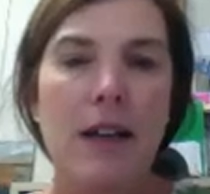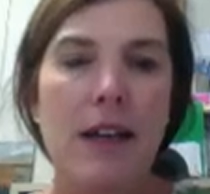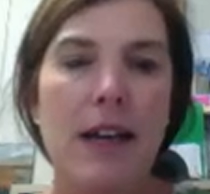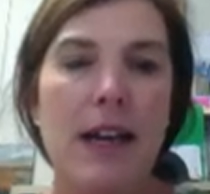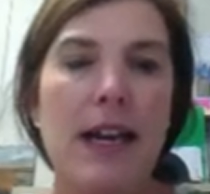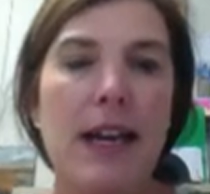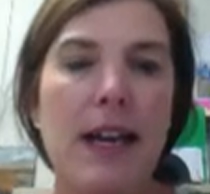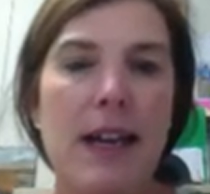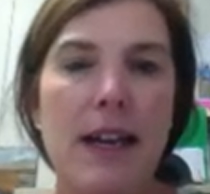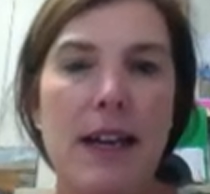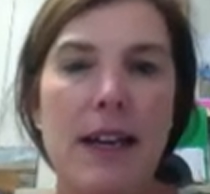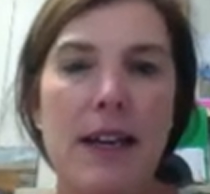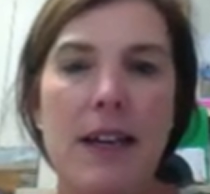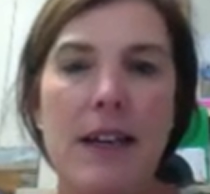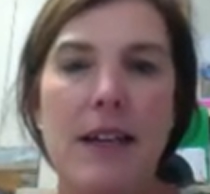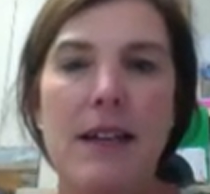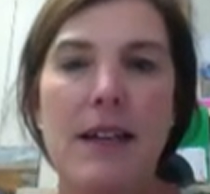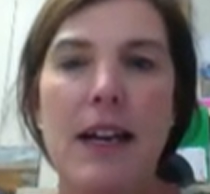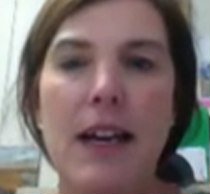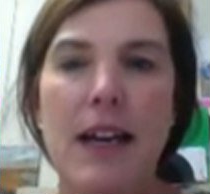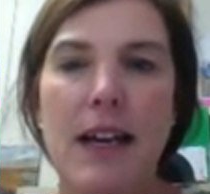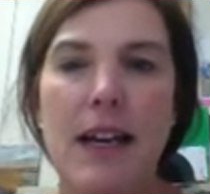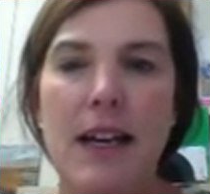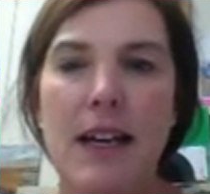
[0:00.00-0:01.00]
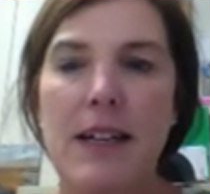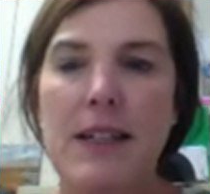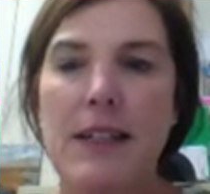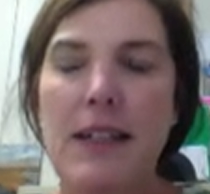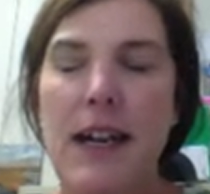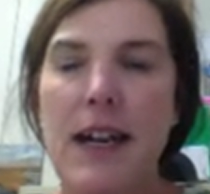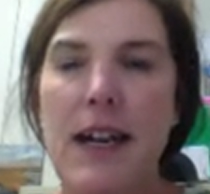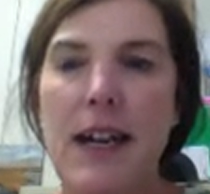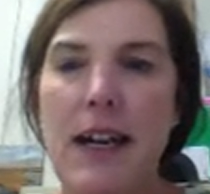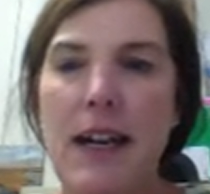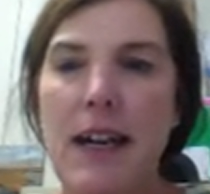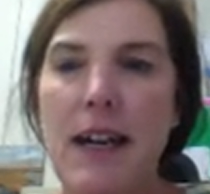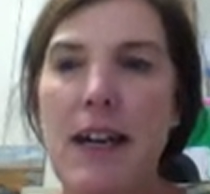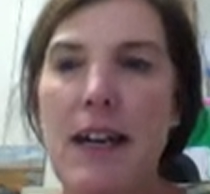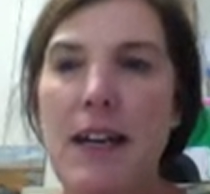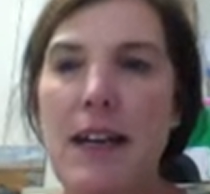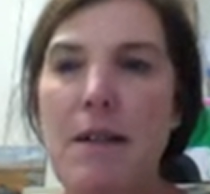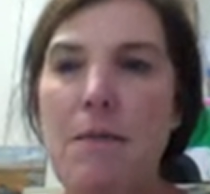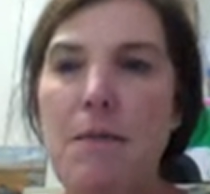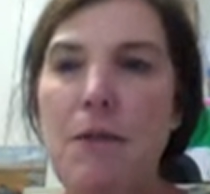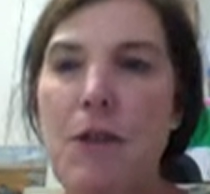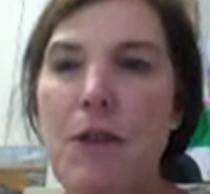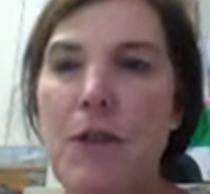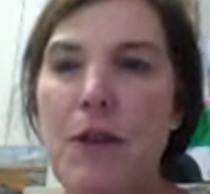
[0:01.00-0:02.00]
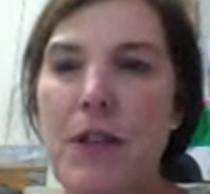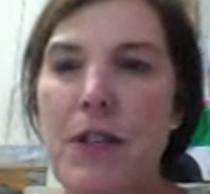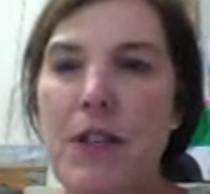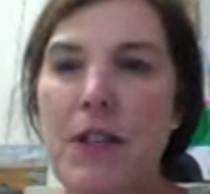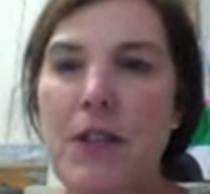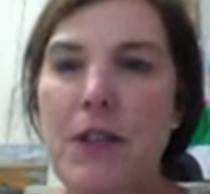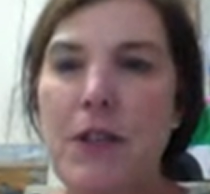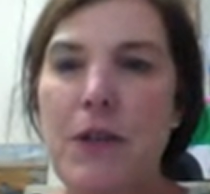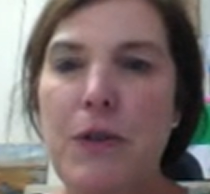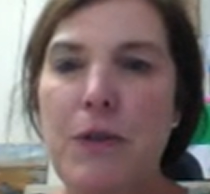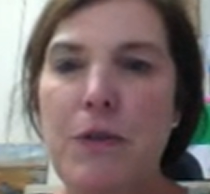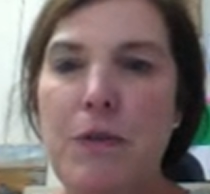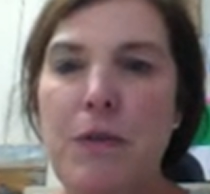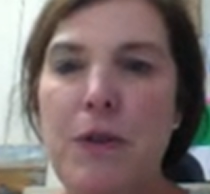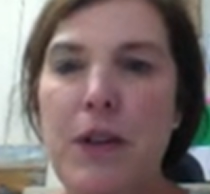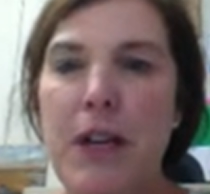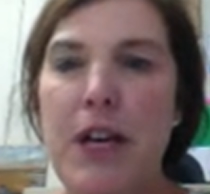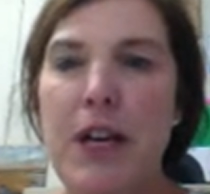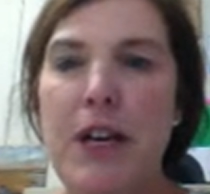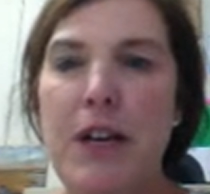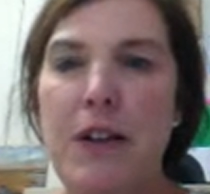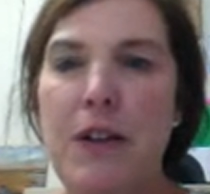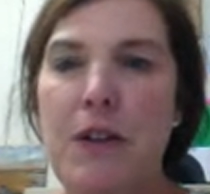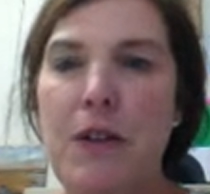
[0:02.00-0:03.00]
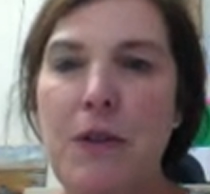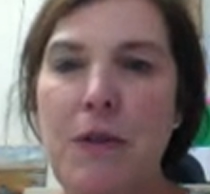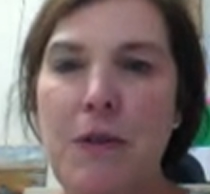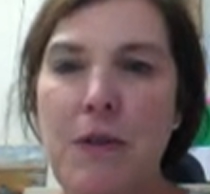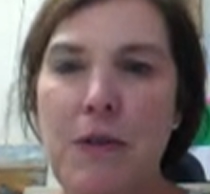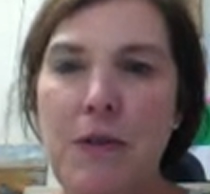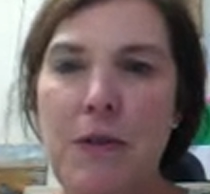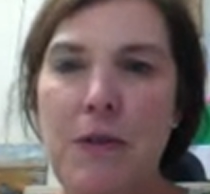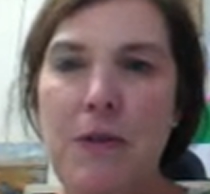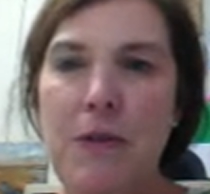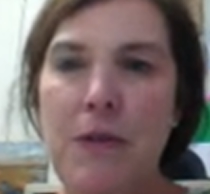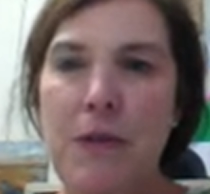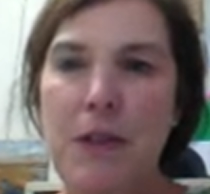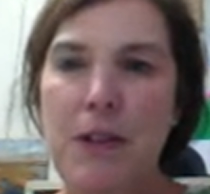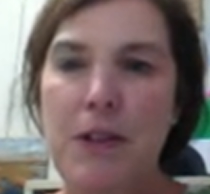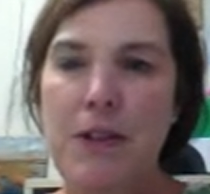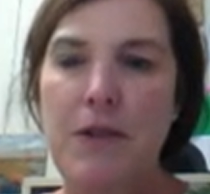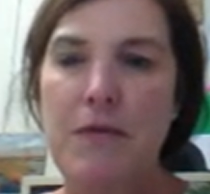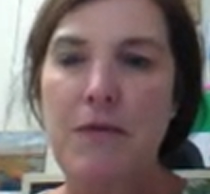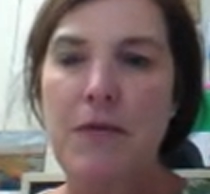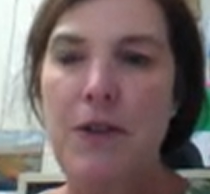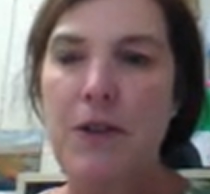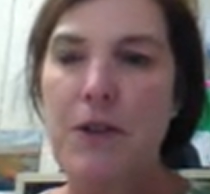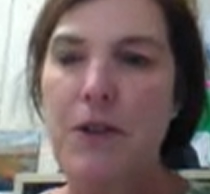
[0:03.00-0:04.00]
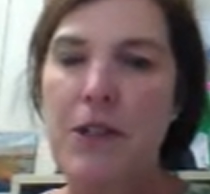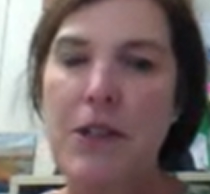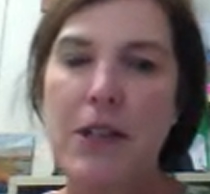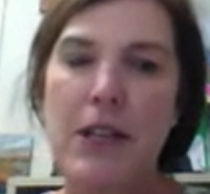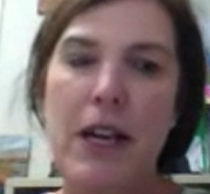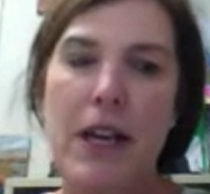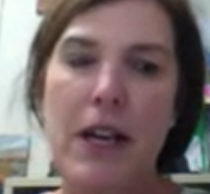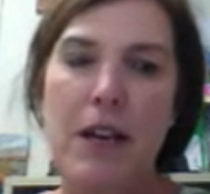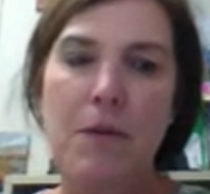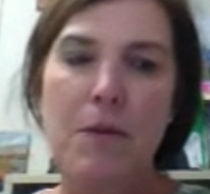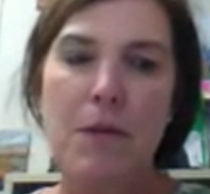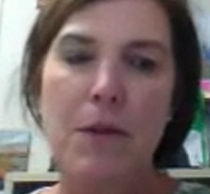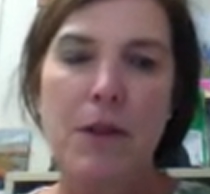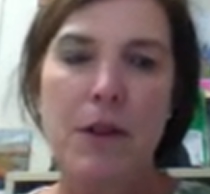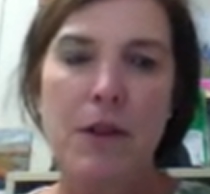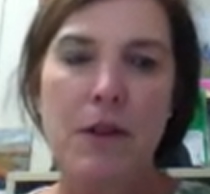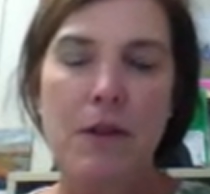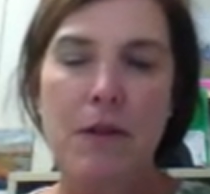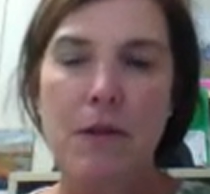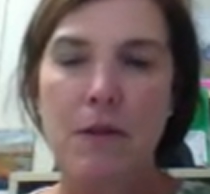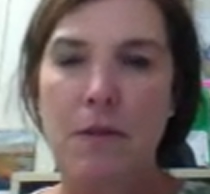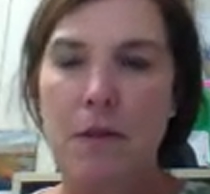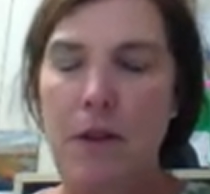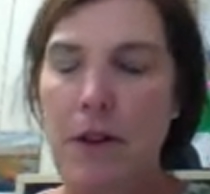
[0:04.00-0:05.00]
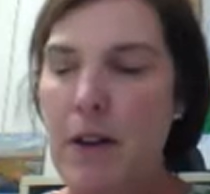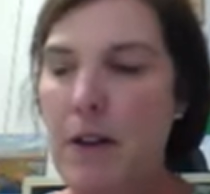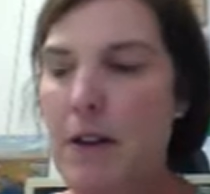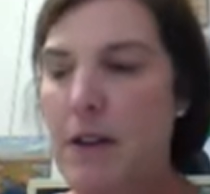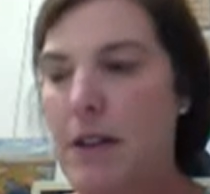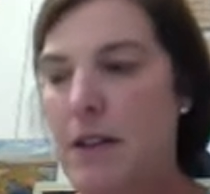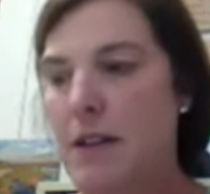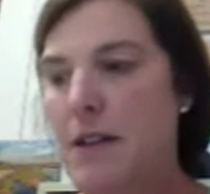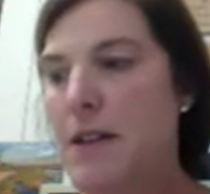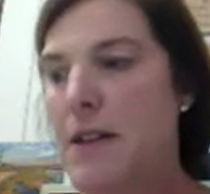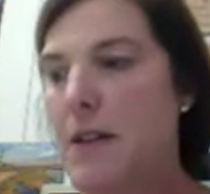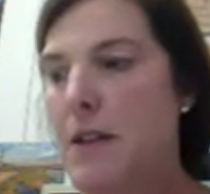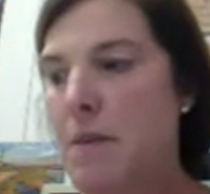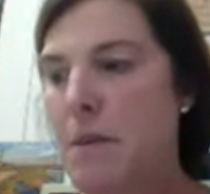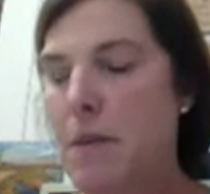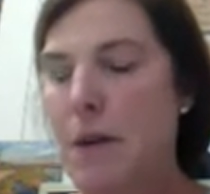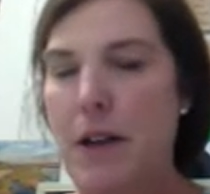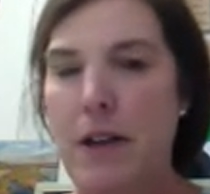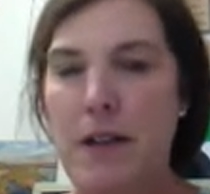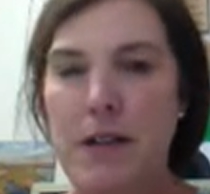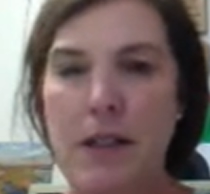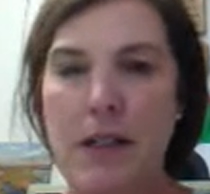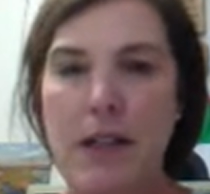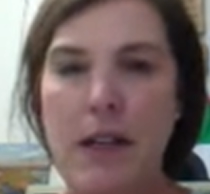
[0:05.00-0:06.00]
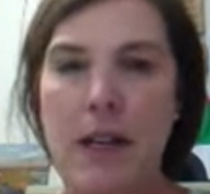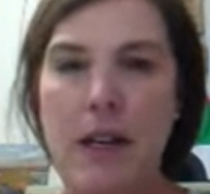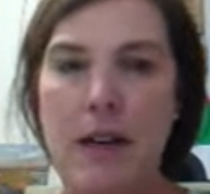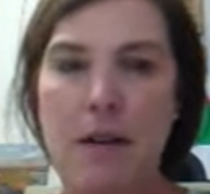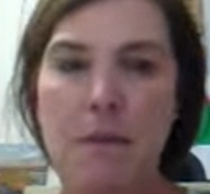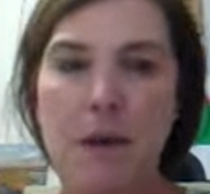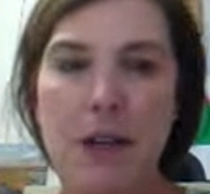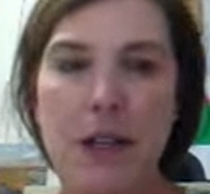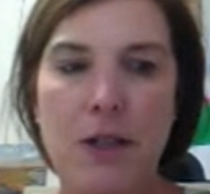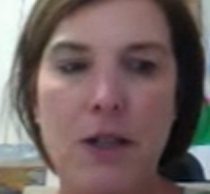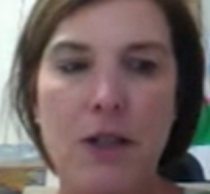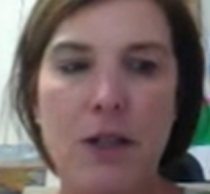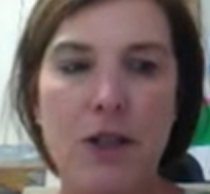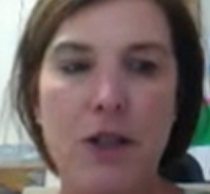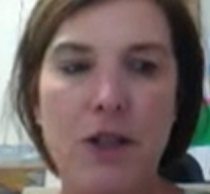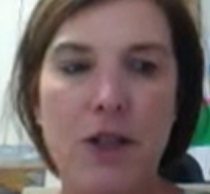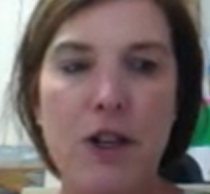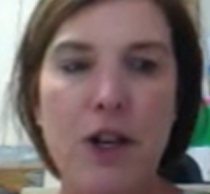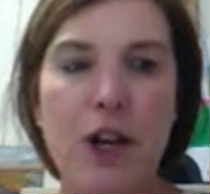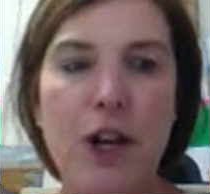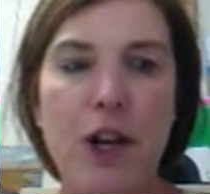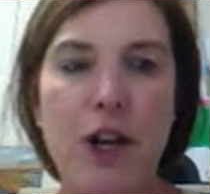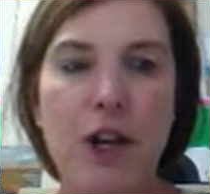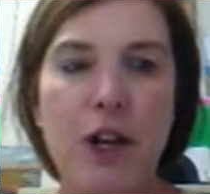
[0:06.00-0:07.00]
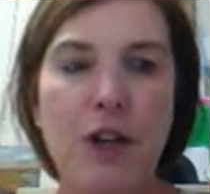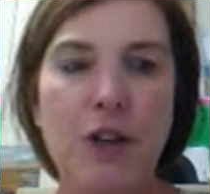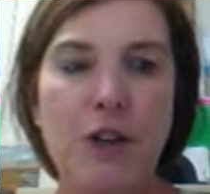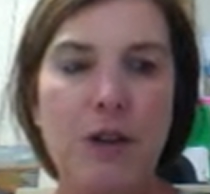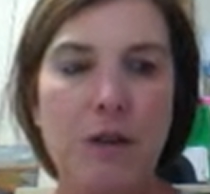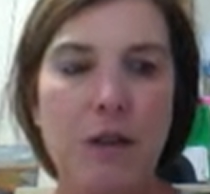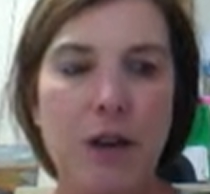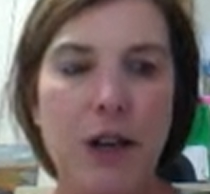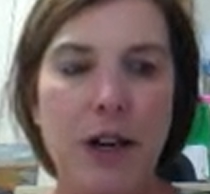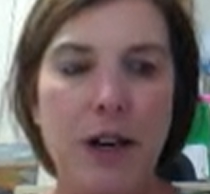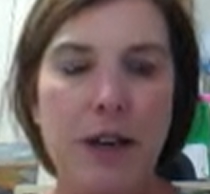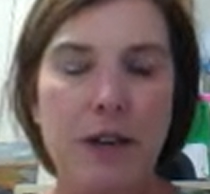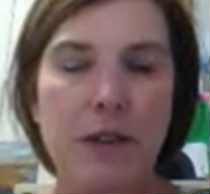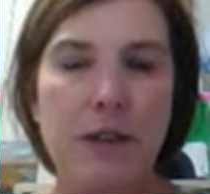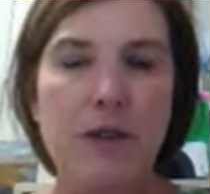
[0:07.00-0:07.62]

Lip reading: Hey guys, I am going to kind of go through this first slide with you on this Nearpod to kind of make sure you got it.